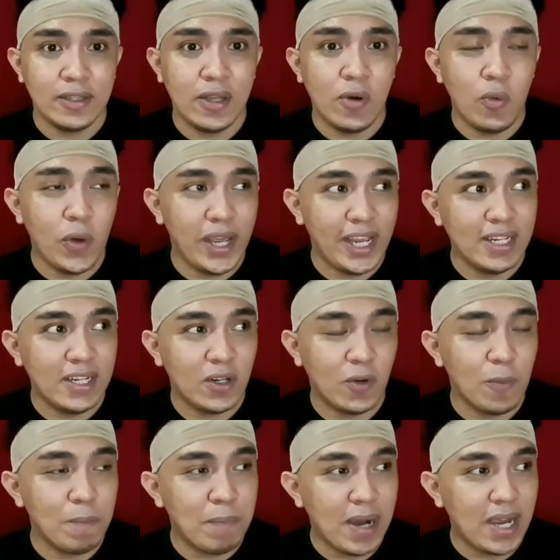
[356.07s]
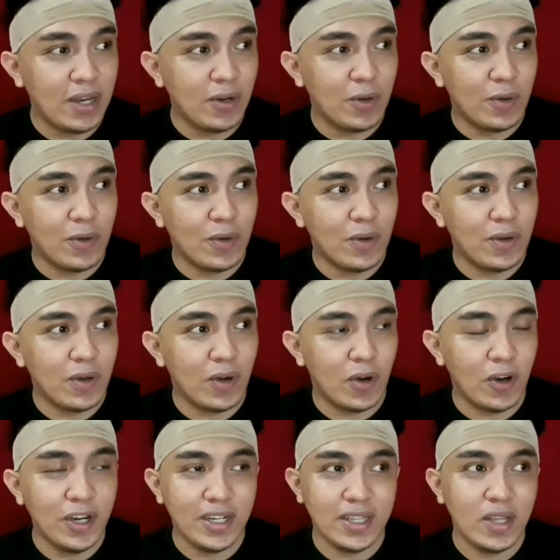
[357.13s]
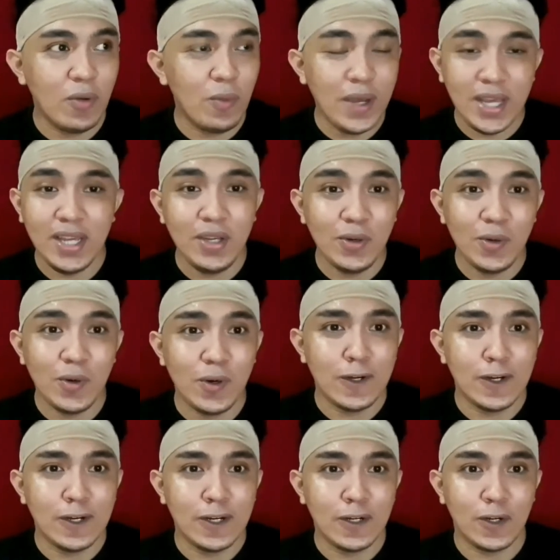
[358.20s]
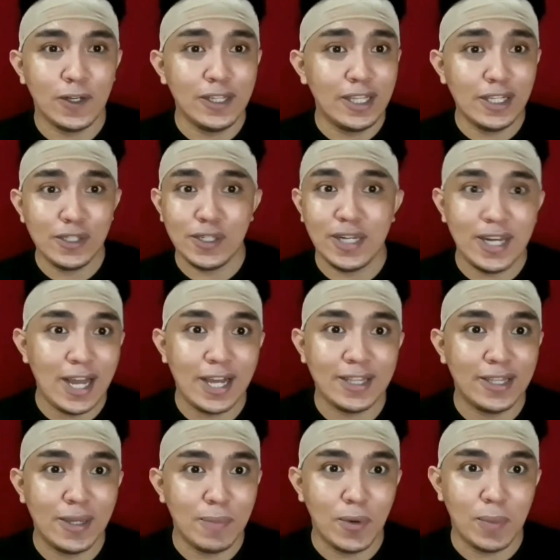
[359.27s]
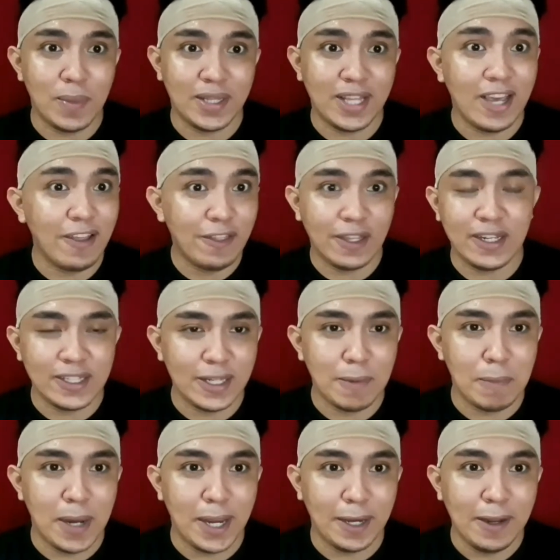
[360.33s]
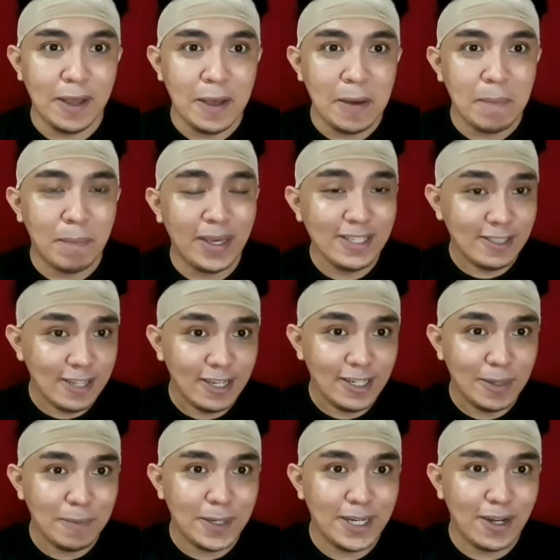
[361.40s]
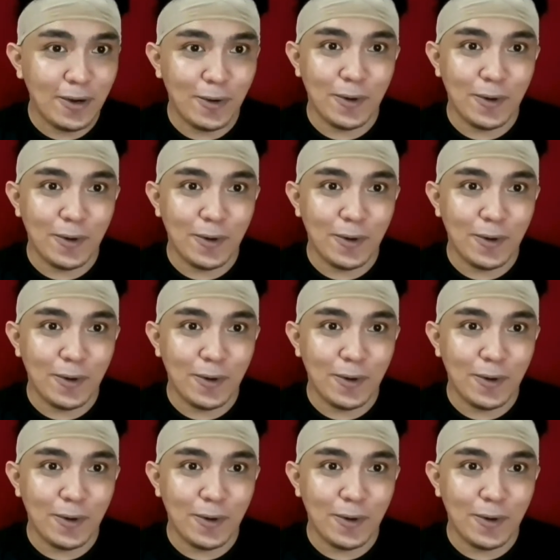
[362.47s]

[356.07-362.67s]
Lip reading: the way kung paano or the way yung condition nila at the moment, I think naman may say naman